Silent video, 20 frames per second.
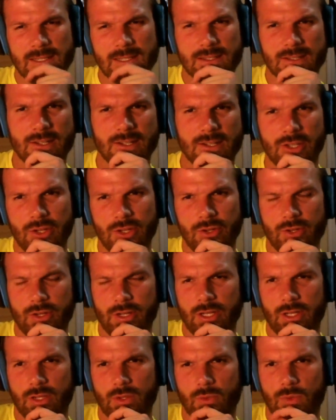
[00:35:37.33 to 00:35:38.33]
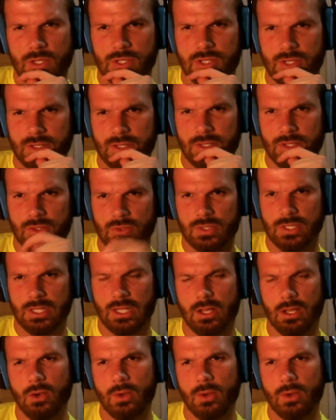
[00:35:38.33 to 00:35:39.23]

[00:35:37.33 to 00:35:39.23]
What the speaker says: Sana, your question is interesting.